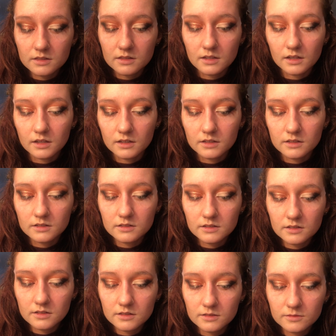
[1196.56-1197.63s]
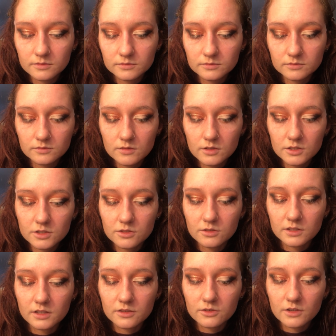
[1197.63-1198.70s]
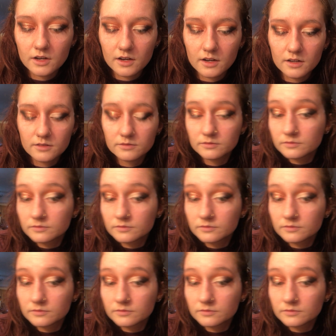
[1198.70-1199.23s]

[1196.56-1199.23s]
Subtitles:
Then do the other eye.